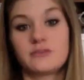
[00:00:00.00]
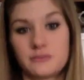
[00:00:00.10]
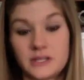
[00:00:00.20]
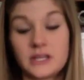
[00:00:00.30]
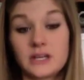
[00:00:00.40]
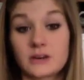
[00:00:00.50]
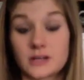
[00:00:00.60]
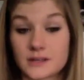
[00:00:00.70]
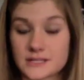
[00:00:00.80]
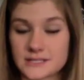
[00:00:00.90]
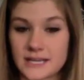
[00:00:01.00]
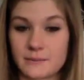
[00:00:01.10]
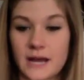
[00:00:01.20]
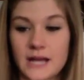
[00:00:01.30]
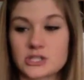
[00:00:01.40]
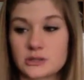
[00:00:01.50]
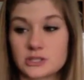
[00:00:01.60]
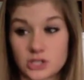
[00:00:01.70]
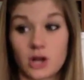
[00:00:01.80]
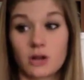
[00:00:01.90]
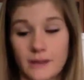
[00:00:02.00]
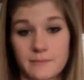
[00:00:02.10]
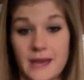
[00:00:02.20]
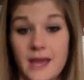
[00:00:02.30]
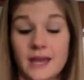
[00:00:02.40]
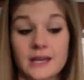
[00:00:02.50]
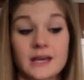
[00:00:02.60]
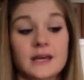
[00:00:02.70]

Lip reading: feel the second patch dull my pain.